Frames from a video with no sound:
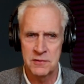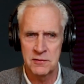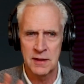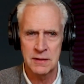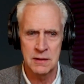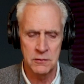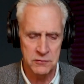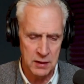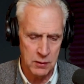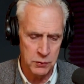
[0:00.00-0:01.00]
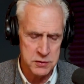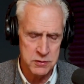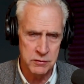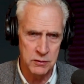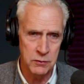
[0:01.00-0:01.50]
just like they don't study what
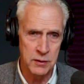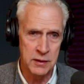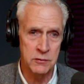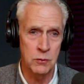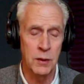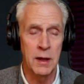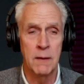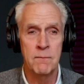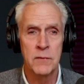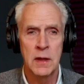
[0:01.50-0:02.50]
you do and do well.